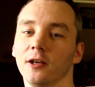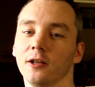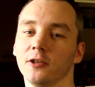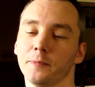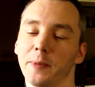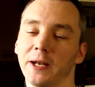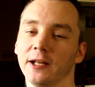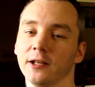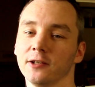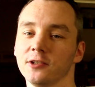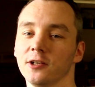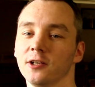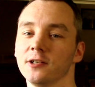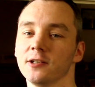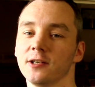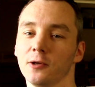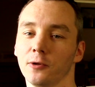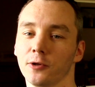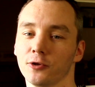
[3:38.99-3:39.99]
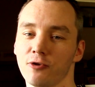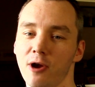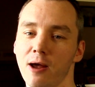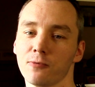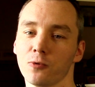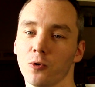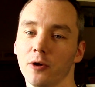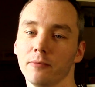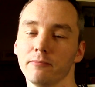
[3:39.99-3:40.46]
spending a turn to kill the
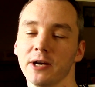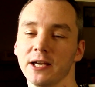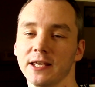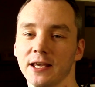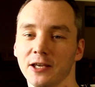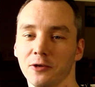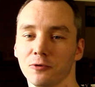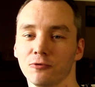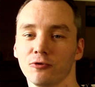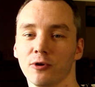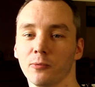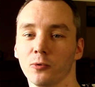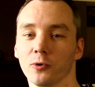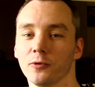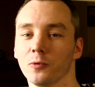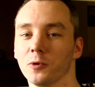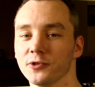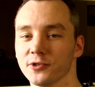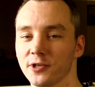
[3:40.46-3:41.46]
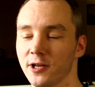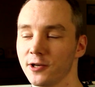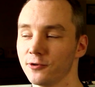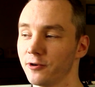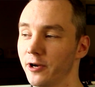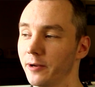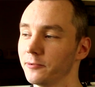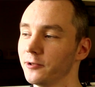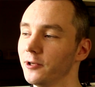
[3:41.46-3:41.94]
trapped one might get you in trouble with the ones that aren't
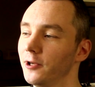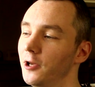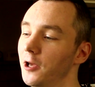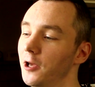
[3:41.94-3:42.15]
trapped.